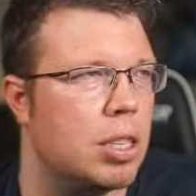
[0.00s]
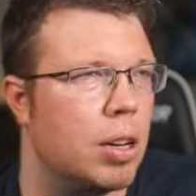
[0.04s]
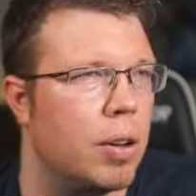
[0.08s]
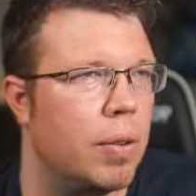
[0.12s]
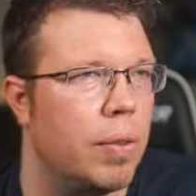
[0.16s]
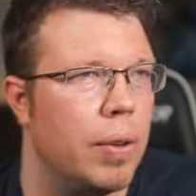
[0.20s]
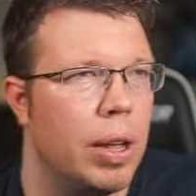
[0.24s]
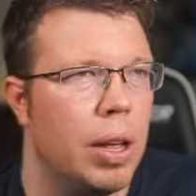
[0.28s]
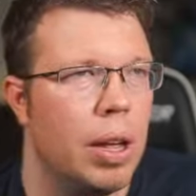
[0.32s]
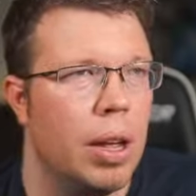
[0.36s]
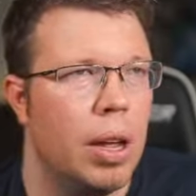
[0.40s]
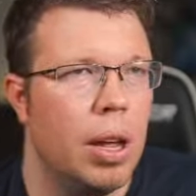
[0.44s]

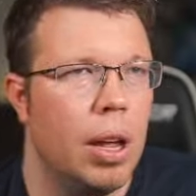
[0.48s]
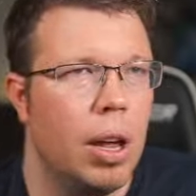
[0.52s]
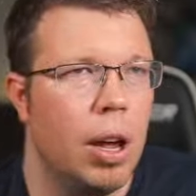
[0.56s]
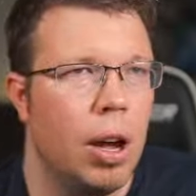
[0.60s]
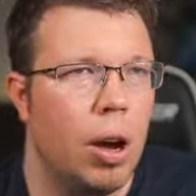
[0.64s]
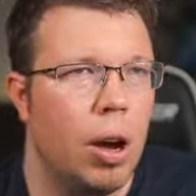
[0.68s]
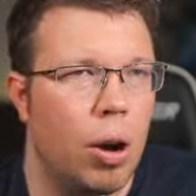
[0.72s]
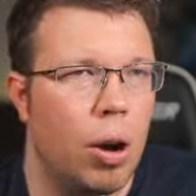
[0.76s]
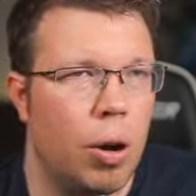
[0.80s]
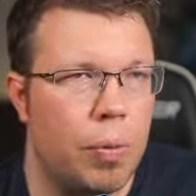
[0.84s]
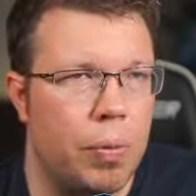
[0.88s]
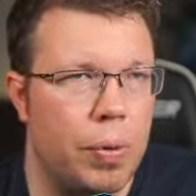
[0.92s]
So
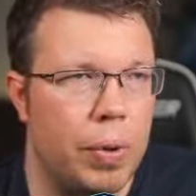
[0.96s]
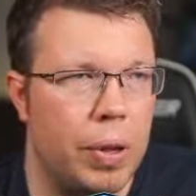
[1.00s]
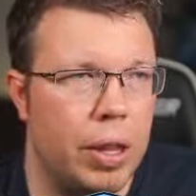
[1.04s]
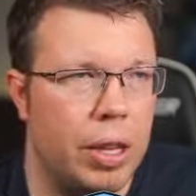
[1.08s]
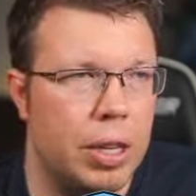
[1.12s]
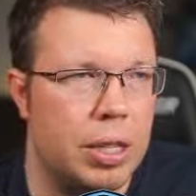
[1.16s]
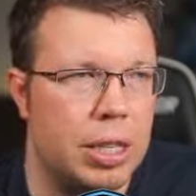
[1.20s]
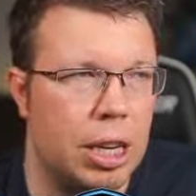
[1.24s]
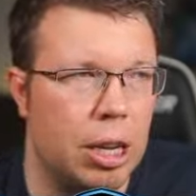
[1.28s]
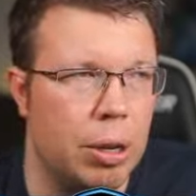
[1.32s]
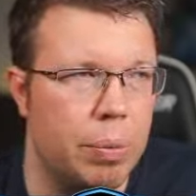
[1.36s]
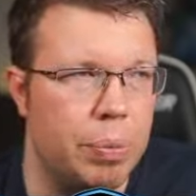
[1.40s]
hopefully
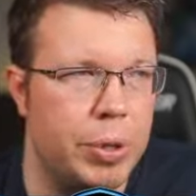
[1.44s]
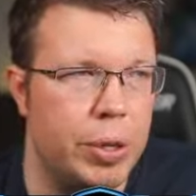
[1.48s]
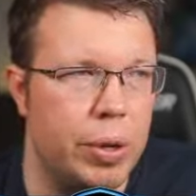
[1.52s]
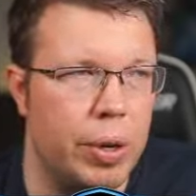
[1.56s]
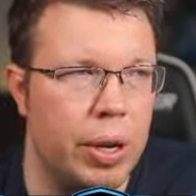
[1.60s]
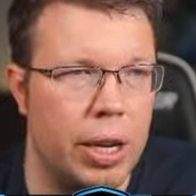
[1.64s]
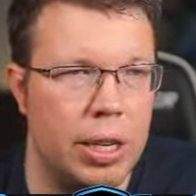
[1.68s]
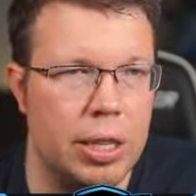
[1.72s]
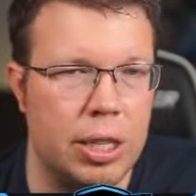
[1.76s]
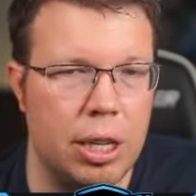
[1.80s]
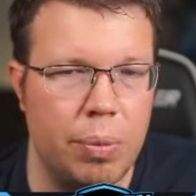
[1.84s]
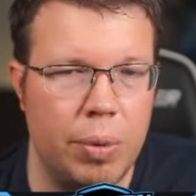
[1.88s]
this helps
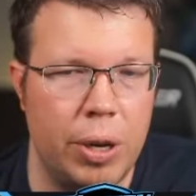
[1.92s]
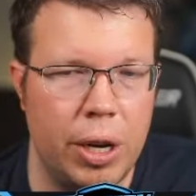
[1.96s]
you guys.